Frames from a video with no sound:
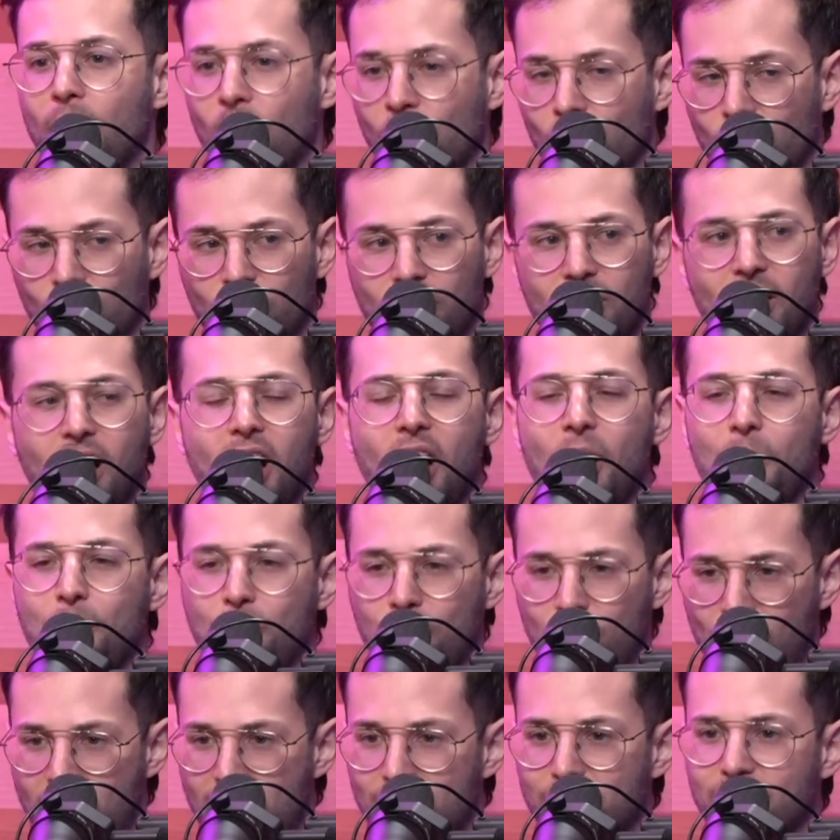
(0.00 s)
earn a
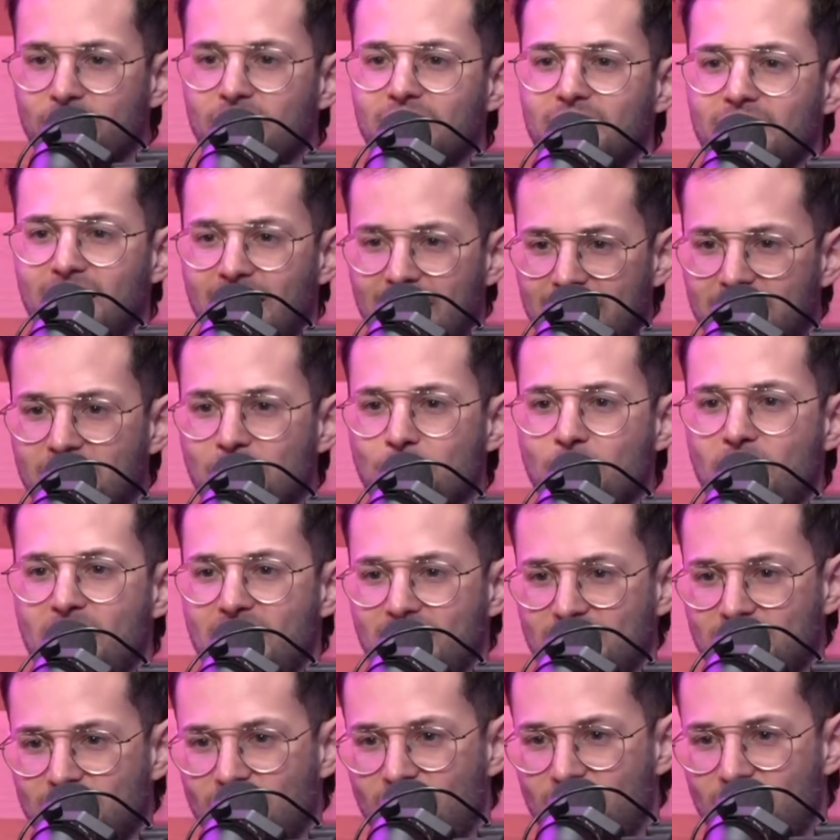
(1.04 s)
profit at the box